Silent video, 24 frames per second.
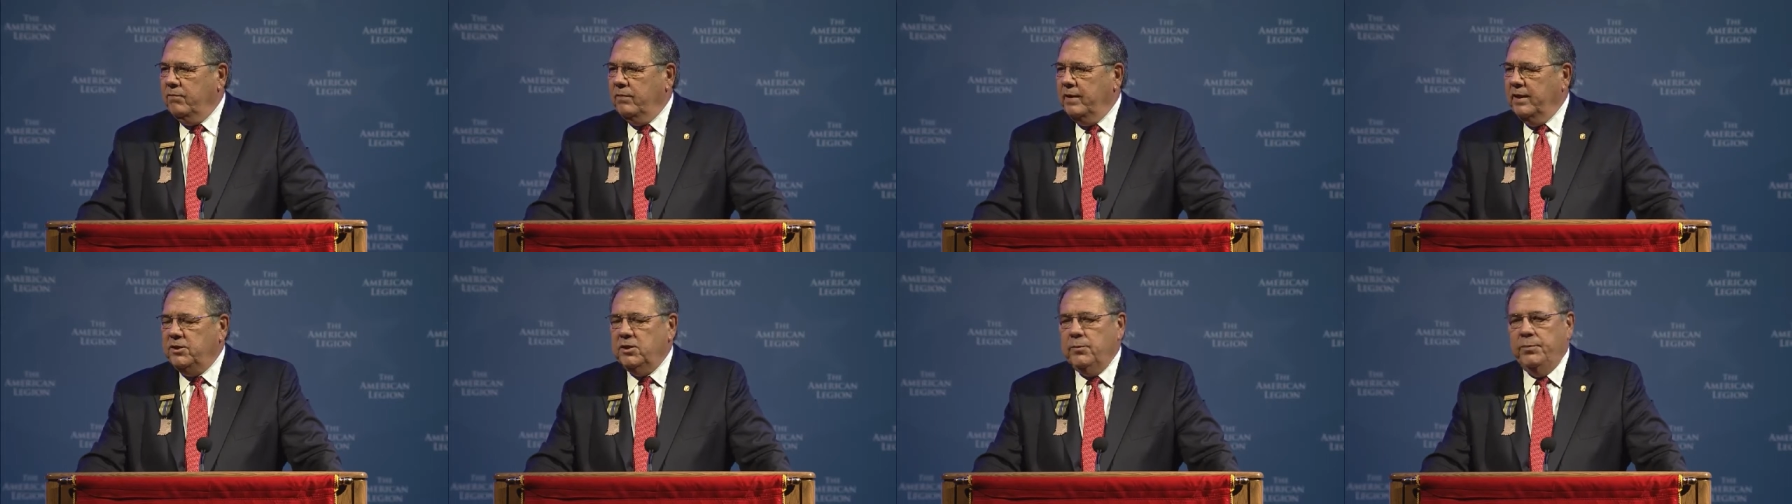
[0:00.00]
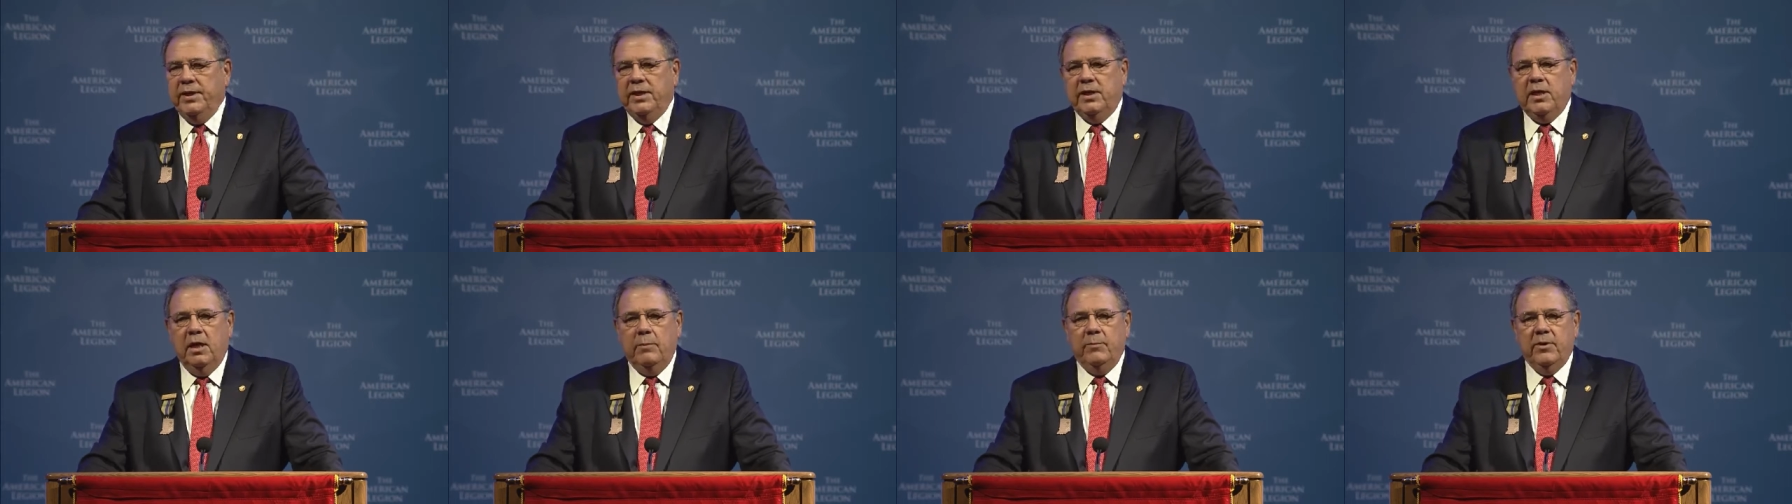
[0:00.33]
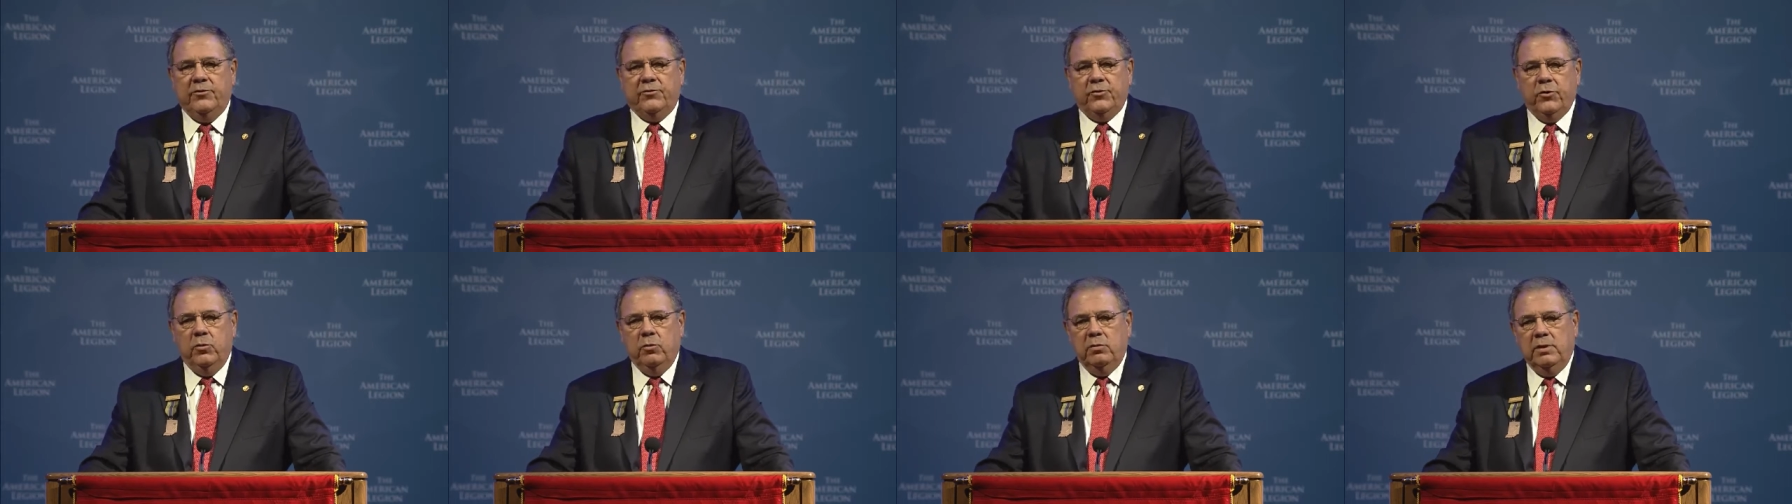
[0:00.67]
That to become a
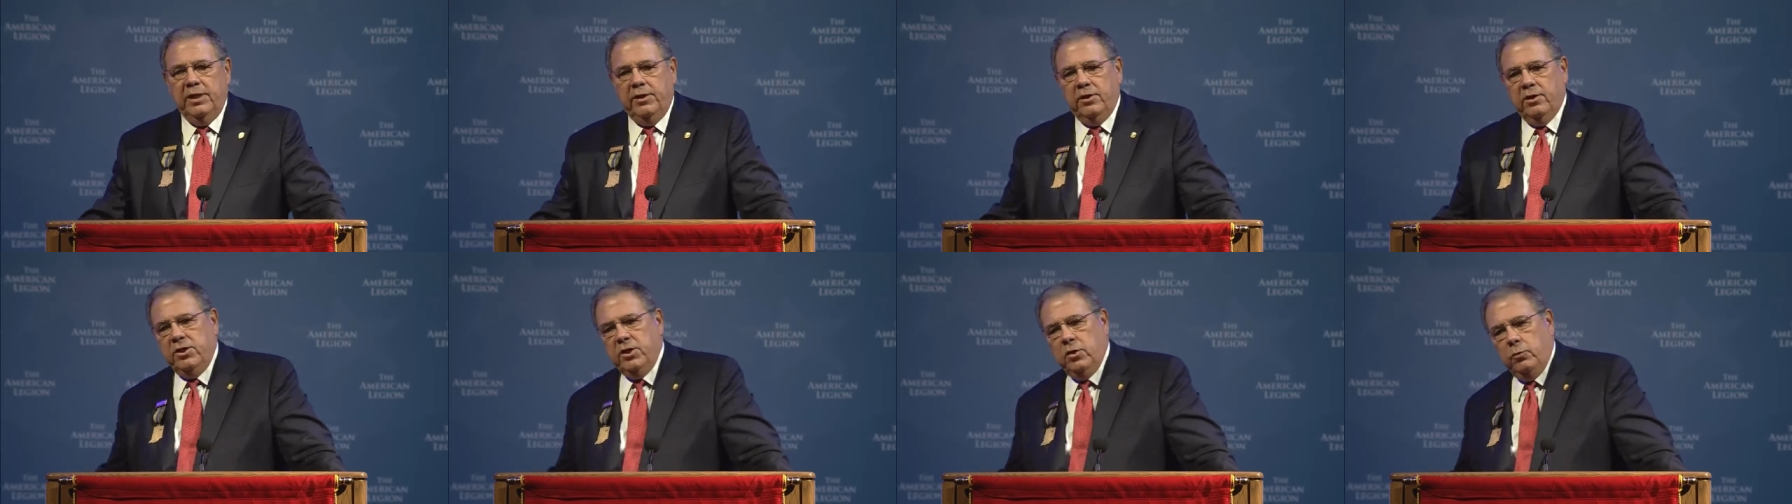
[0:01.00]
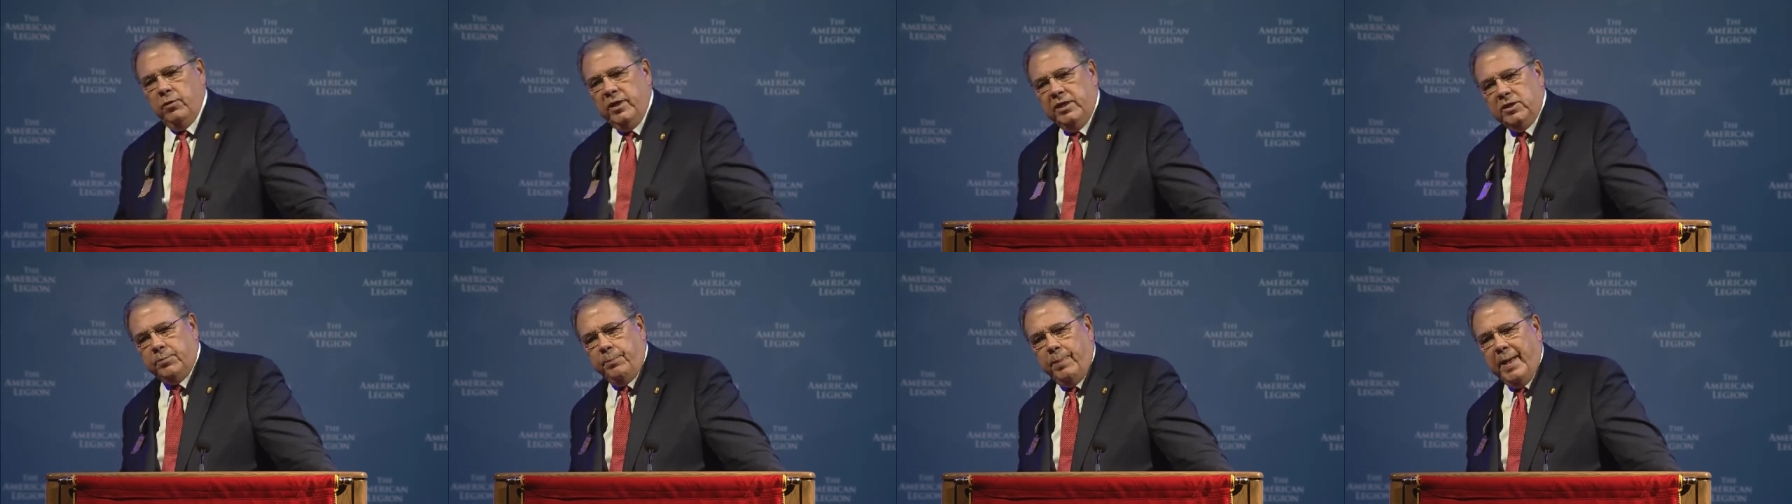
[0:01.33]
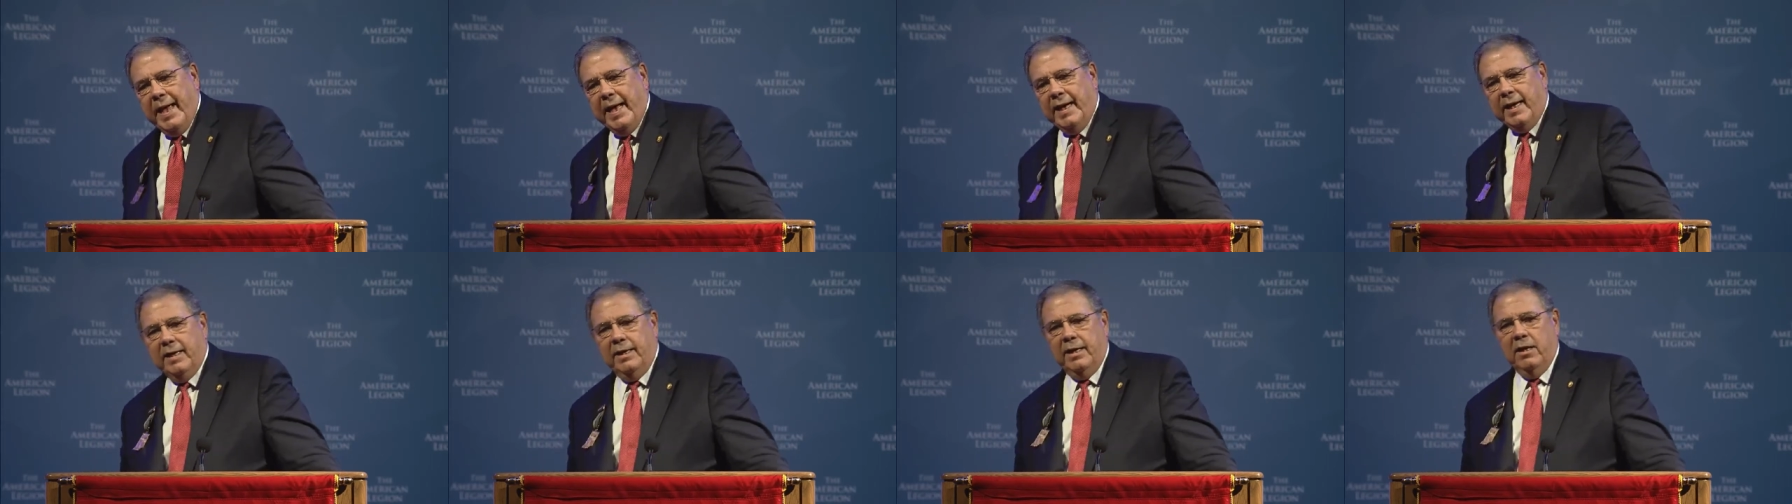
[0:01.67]
true leader, you reach
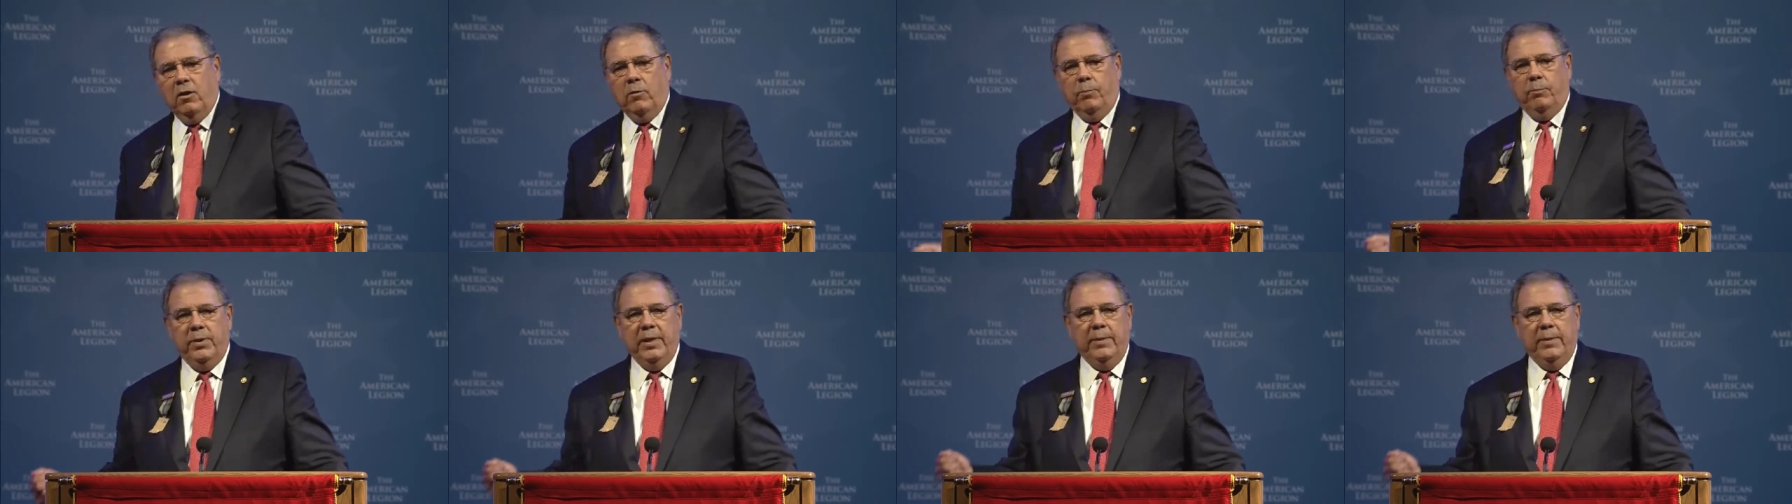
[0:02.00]
back and help